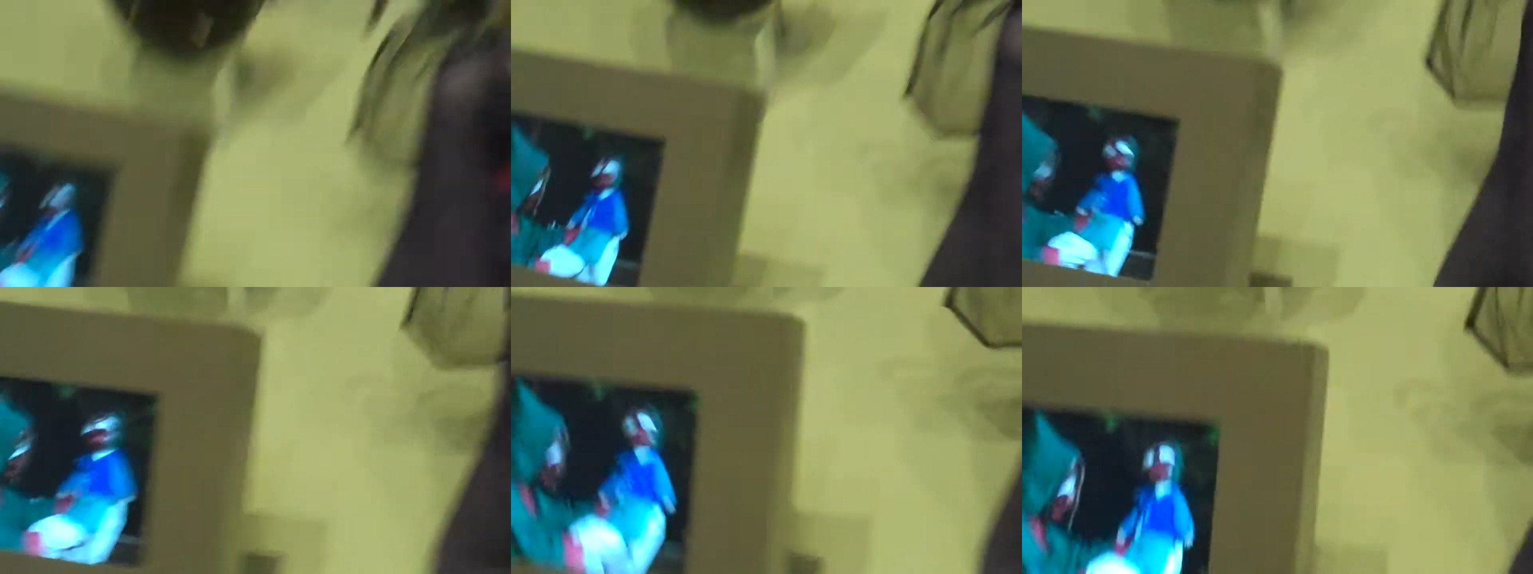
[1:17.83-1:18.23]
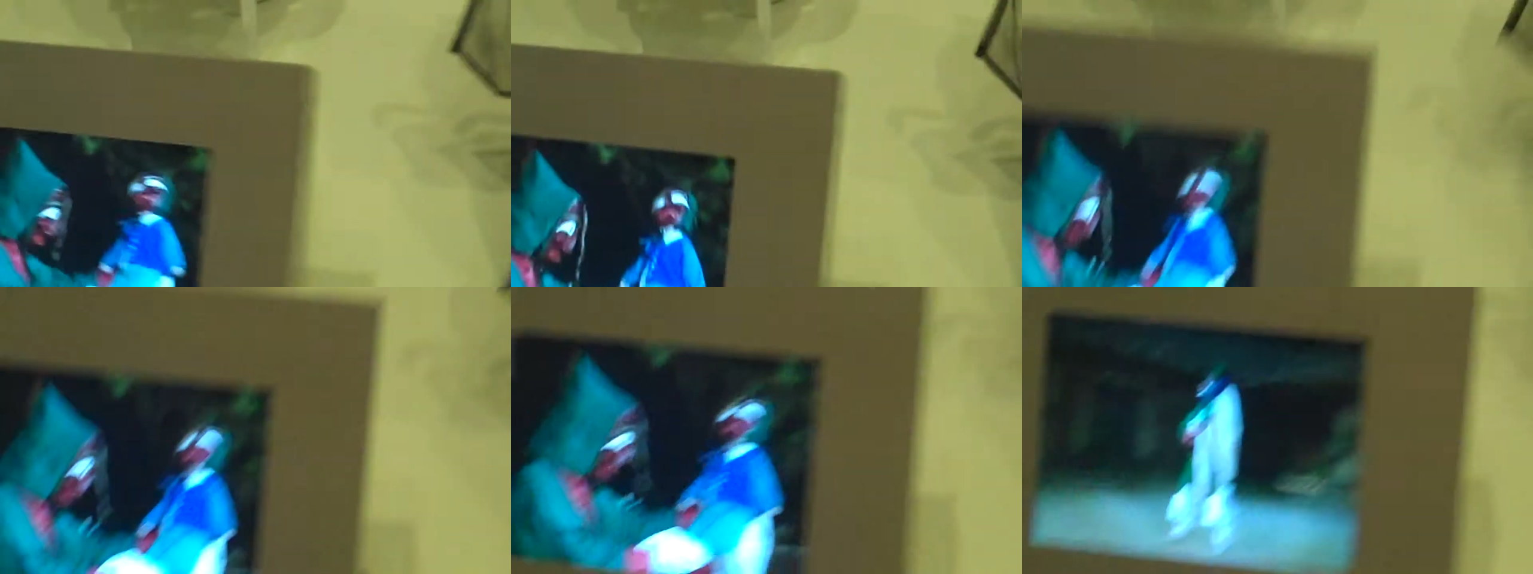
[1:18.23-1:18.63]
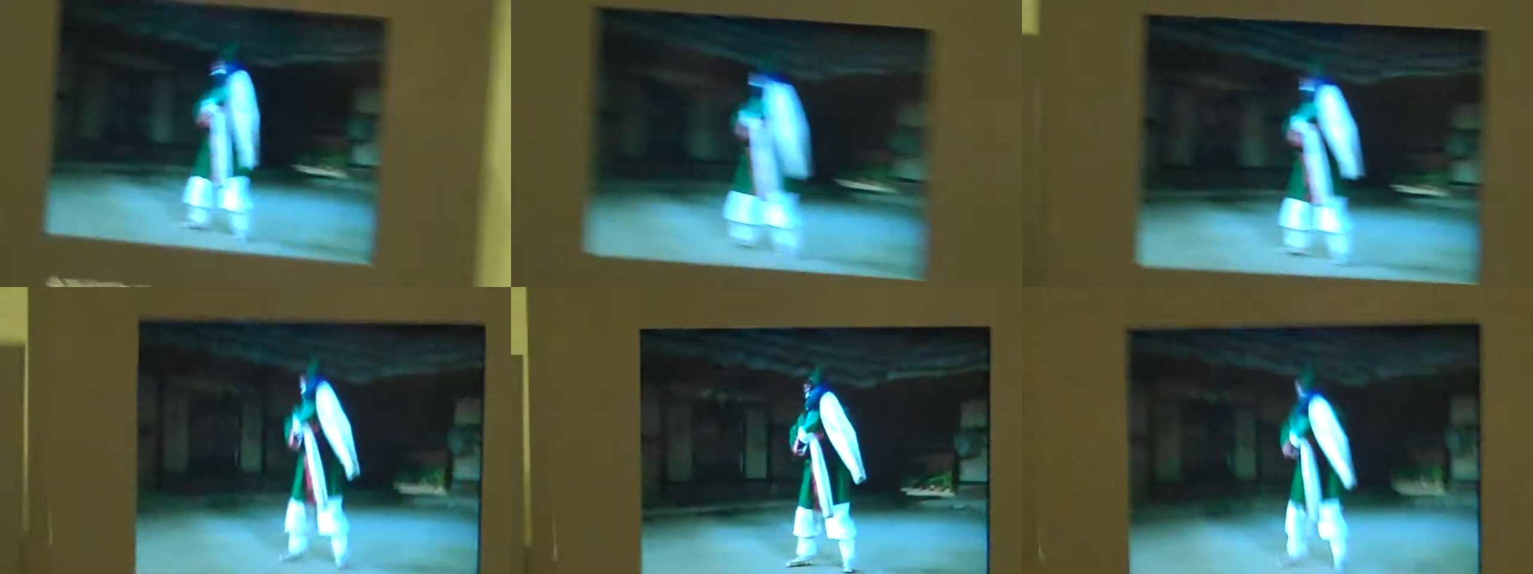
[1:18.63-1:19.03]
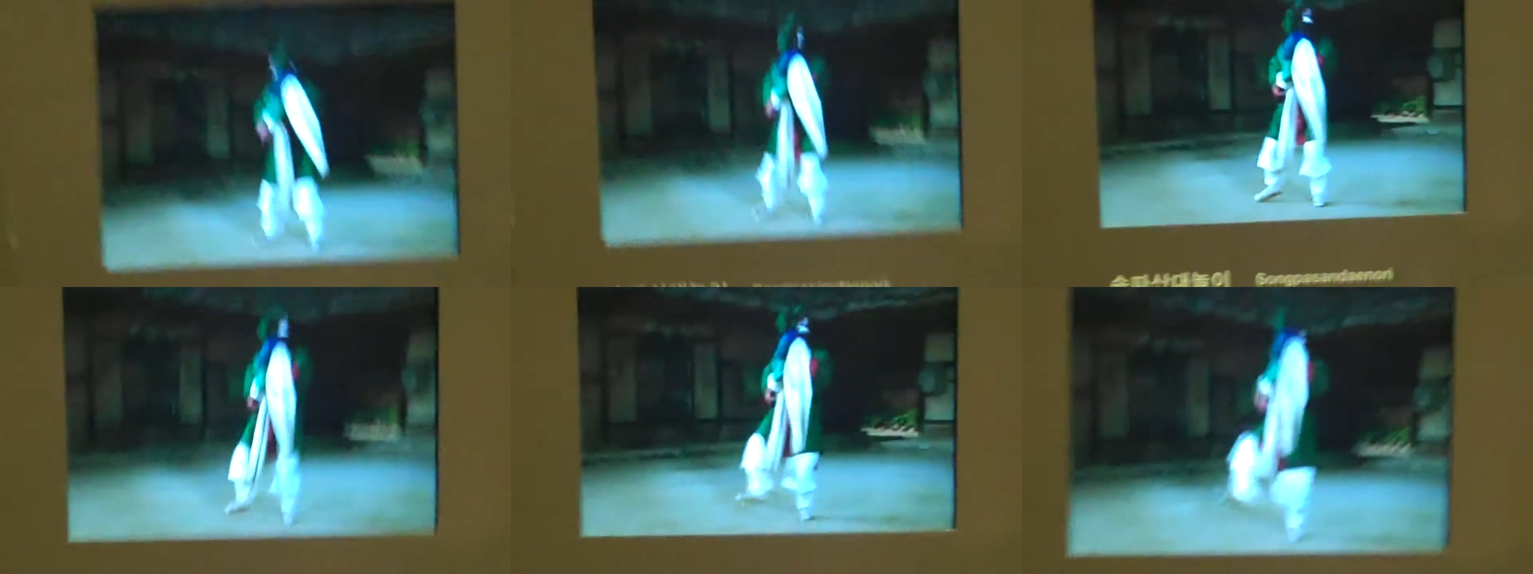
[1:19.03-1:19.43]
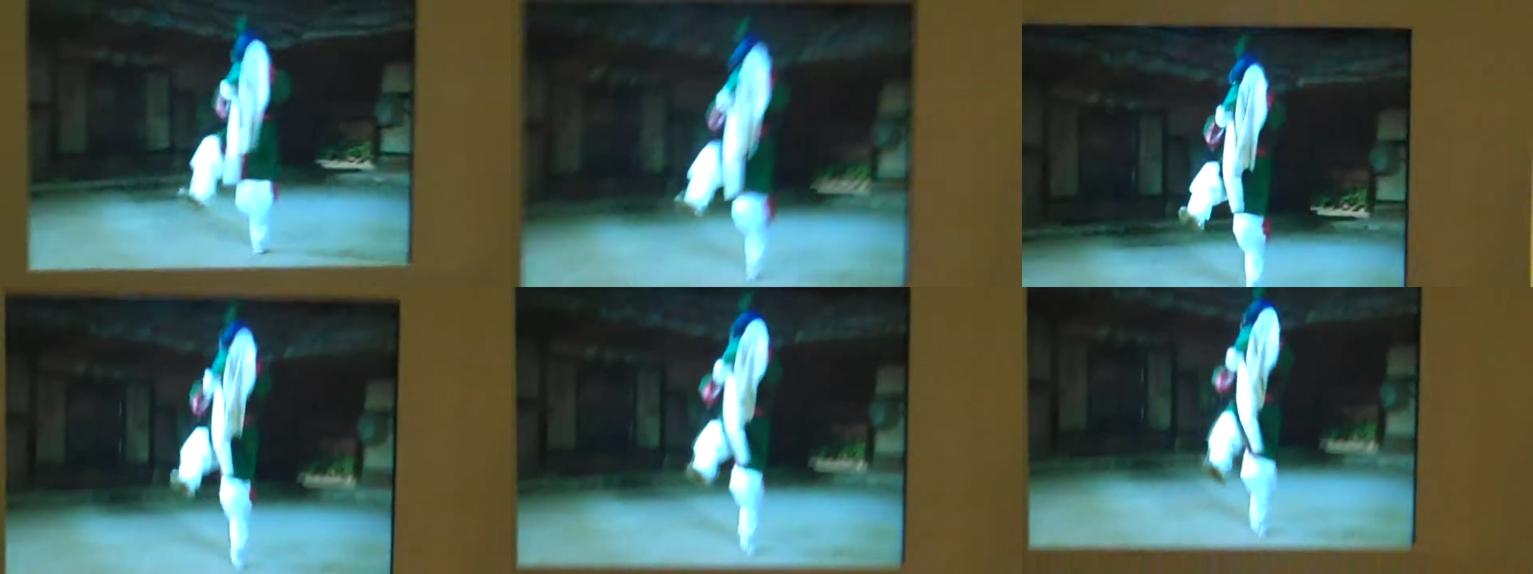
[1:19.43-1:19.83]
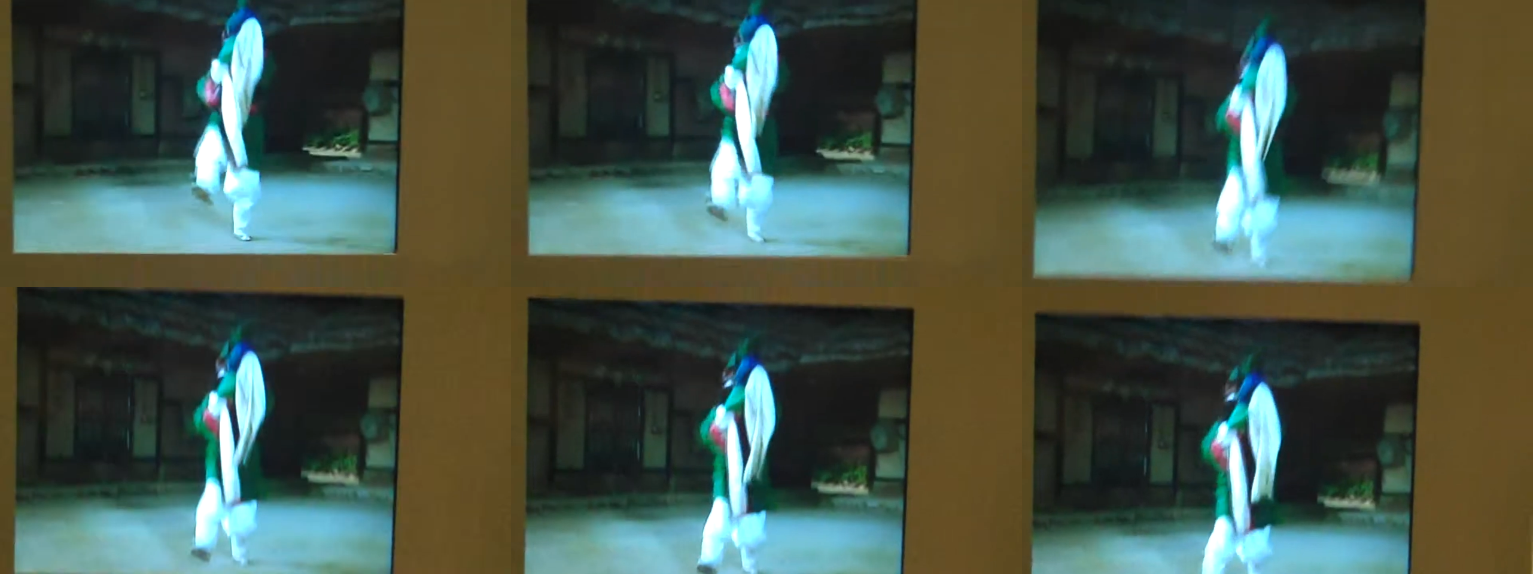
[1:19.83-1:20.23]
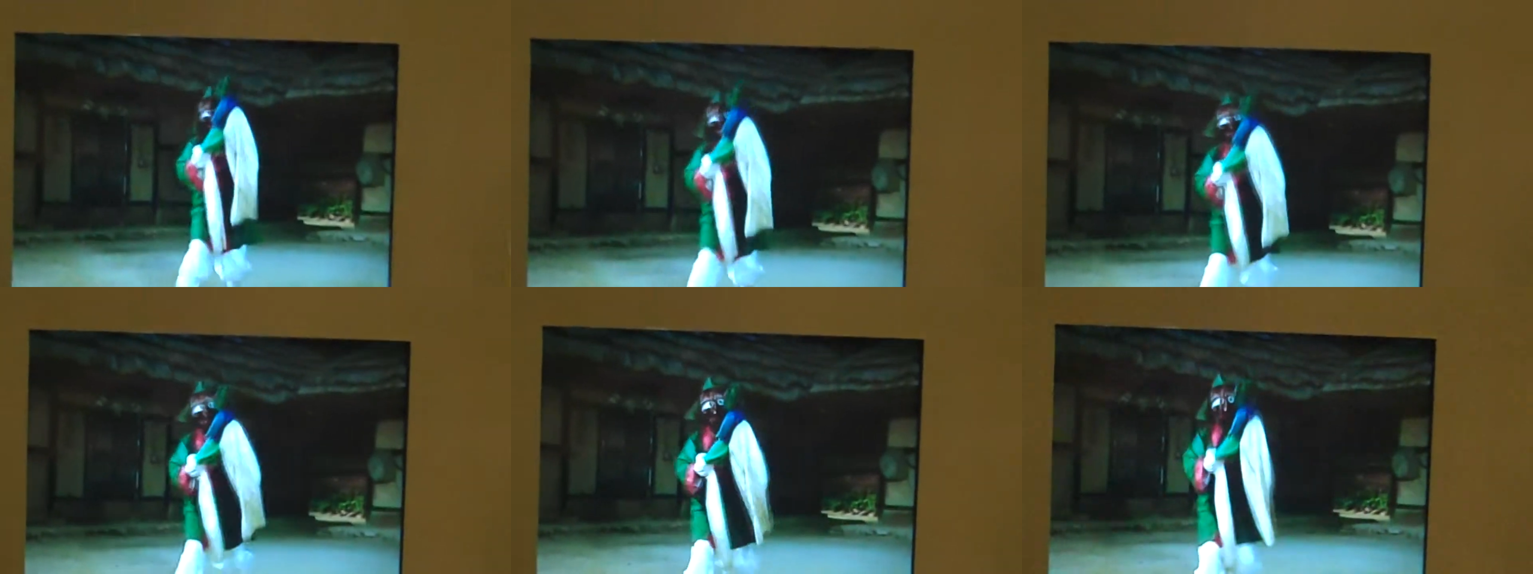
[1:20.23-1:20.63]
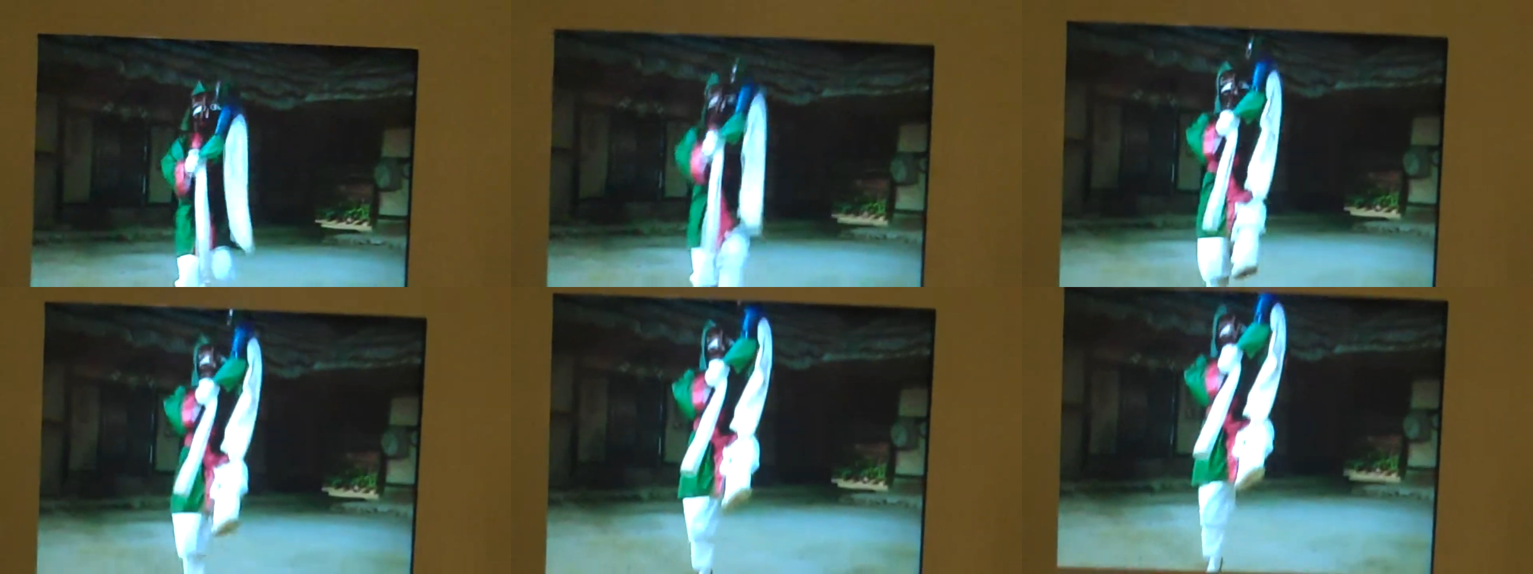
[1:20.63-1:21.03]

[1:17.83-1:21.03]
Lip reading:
(no speaker visible)